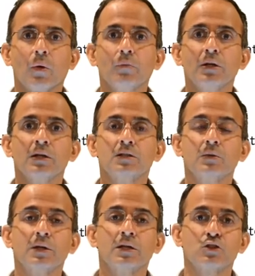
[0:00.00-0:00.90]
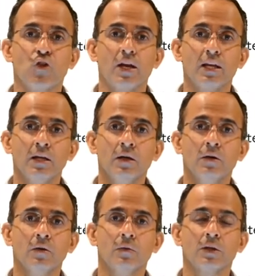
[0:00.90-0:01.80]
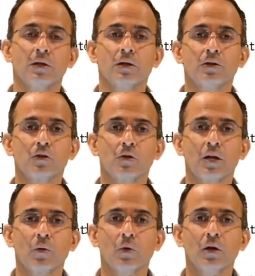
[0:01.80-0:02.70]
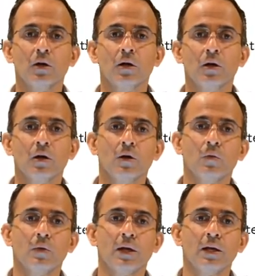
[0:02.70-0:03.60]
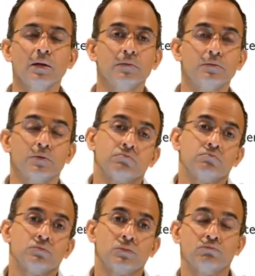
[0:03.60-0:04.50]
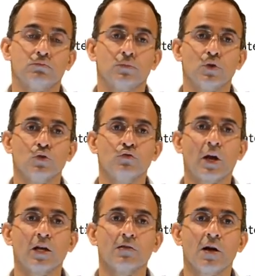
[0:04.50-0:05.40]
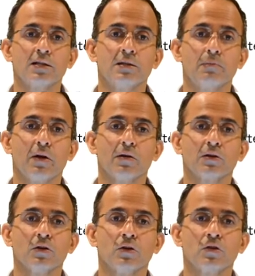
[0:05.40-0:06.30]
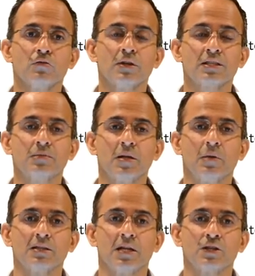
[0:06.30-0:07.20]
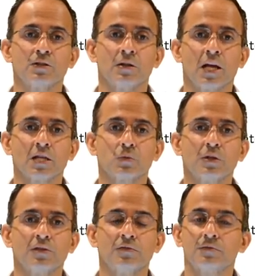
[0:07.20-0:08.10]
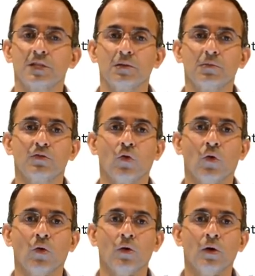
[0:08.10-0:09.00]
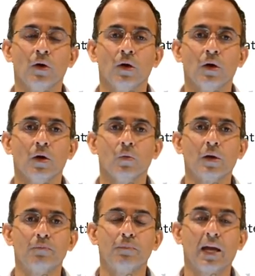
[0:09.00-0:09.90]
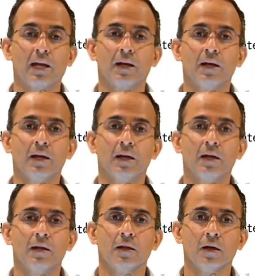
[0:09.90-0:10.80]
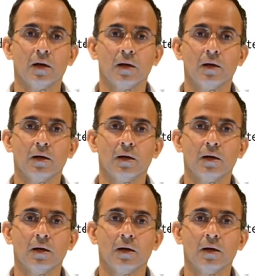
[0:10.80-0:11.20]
Now, when we are doing training with a neural network, we do regularized empirical risk minimization, as we've seen before. We pick the